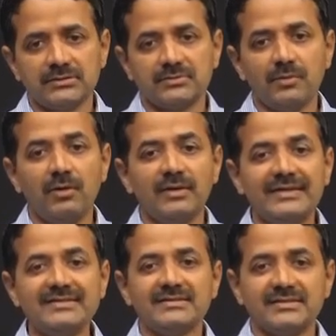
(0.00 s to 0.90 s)
small
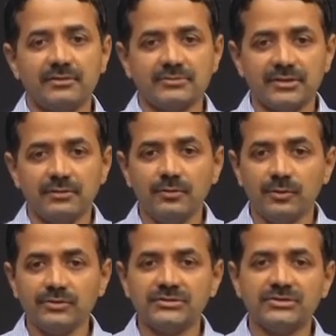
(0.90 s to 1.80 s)
lesions around the
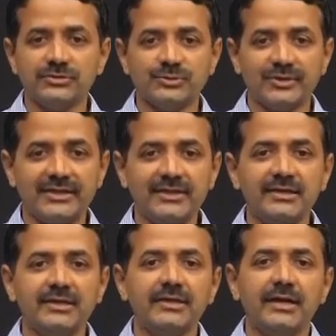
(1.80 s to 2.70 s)
nose usually,
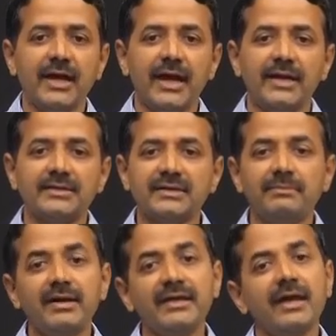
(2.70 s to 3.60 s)
and
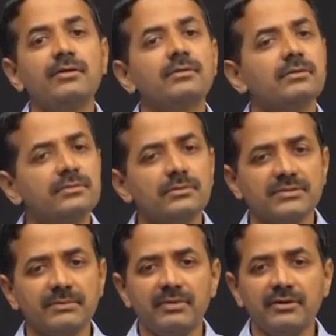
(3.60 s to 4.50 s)
somebody have uh,
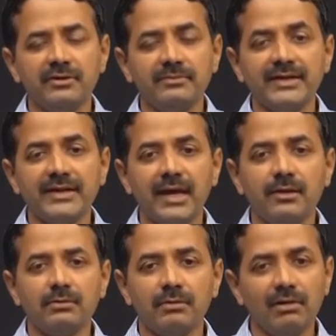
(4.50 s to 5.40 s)
someone might
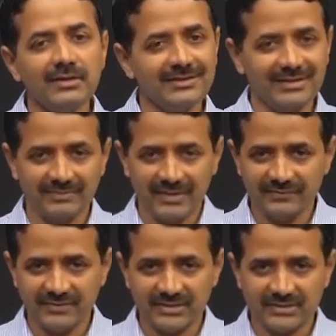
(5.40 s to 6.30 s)
have all the three
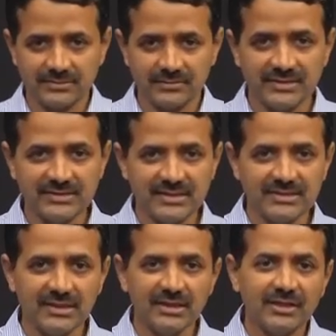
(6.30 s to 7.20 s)
manifestations of the
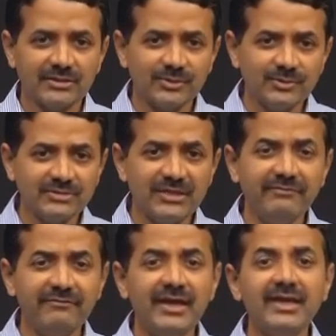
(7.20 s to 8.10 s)
disease. So, you see
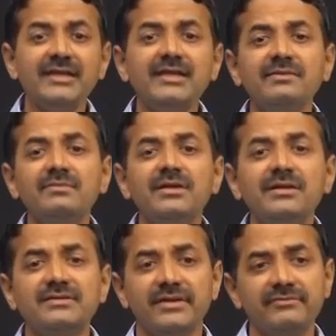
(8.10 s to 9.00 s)

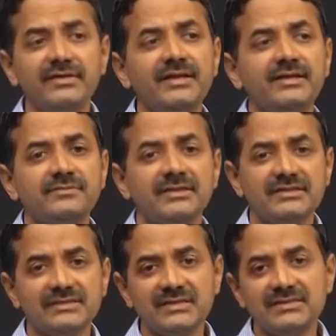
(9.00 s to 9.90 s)
variable severity of the
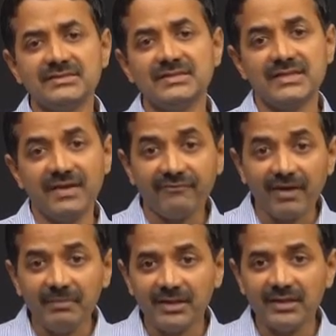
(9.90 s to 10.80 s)
disease in the same
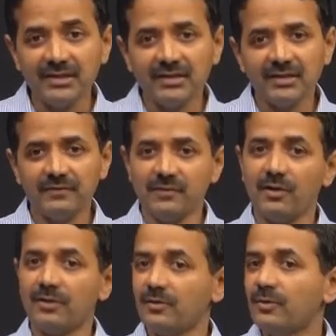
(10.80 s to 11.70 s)
family. We
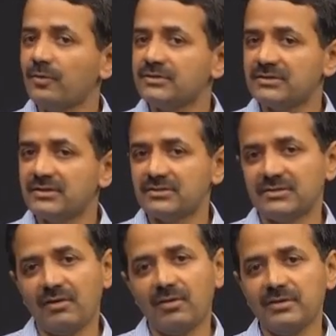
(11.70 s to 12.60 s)
all know
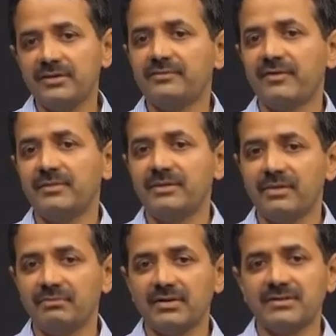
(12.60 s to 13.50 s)
all the family
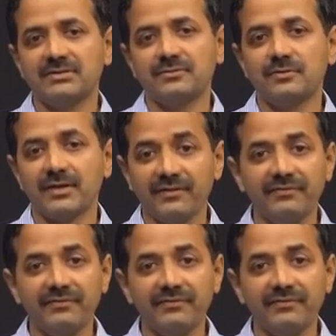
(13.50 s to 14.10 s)
members who are